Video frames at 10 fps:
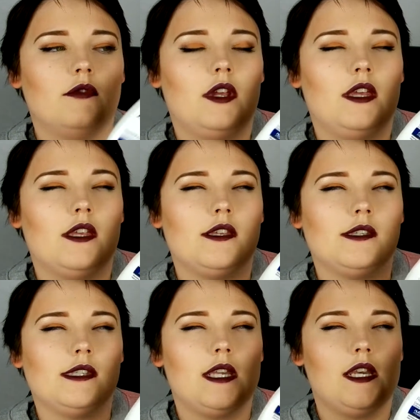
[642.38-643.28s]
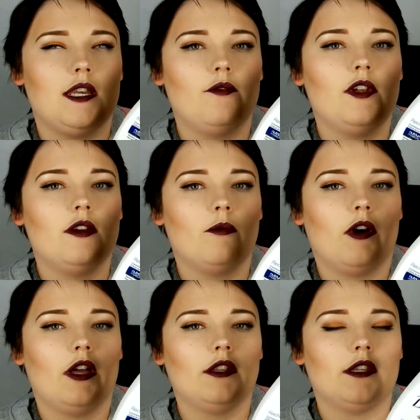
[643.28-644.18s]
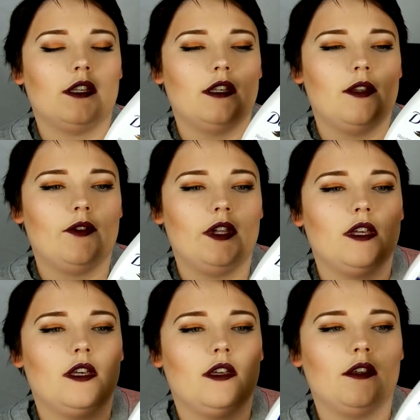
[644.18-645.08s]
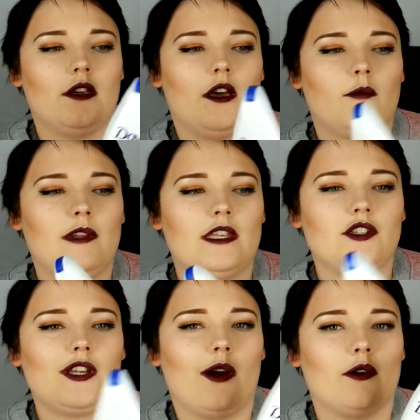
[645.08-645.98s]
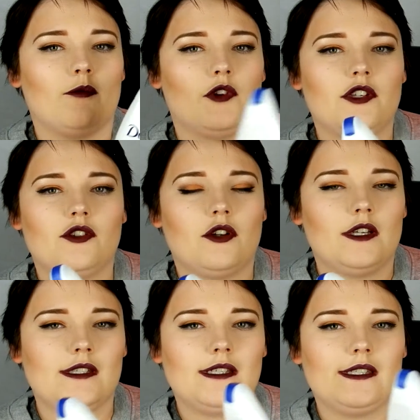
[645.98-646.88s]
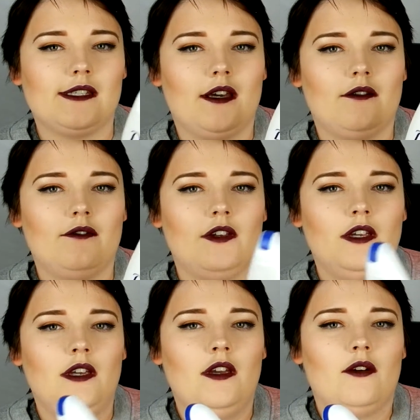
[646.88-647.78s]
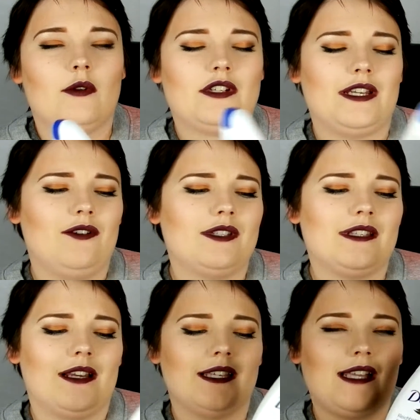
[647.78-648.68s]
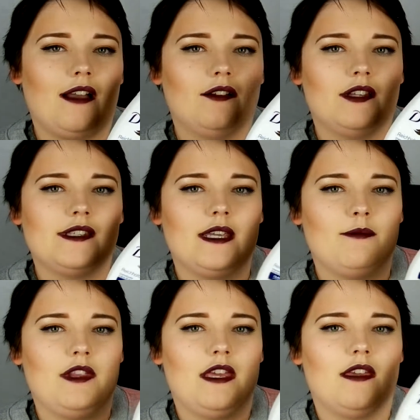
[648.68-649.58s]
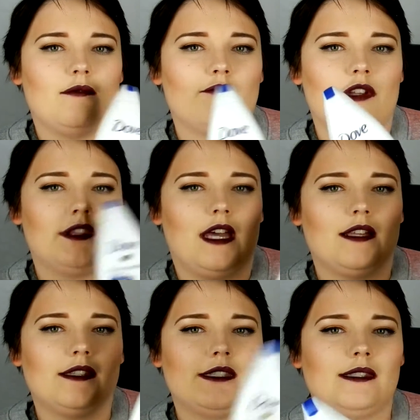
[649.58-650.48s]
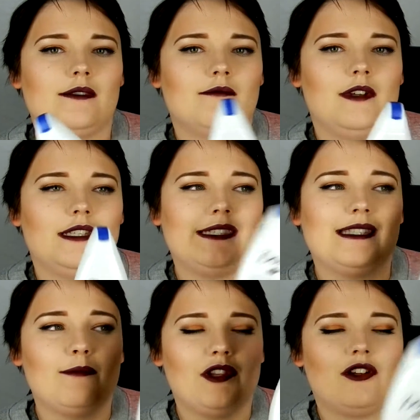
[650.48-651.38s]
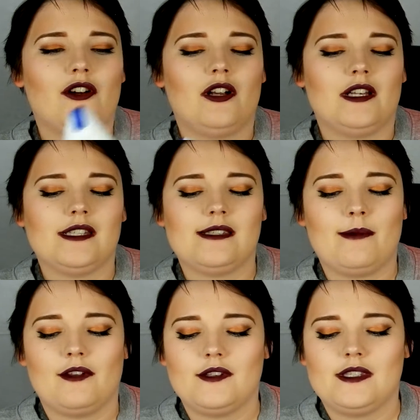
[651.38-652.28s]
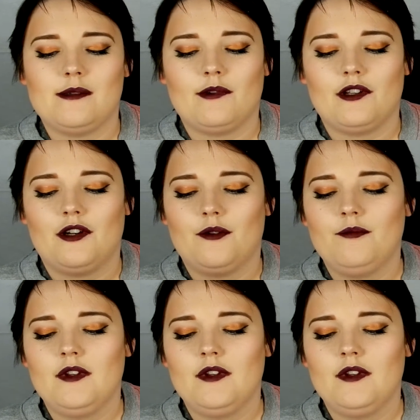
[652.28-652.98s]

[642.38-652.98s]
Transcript: is the Nivea one, the Nivea in-shower moisturizing stuff, which I know it's not exactly the same thing, but it's similar and it smells similar.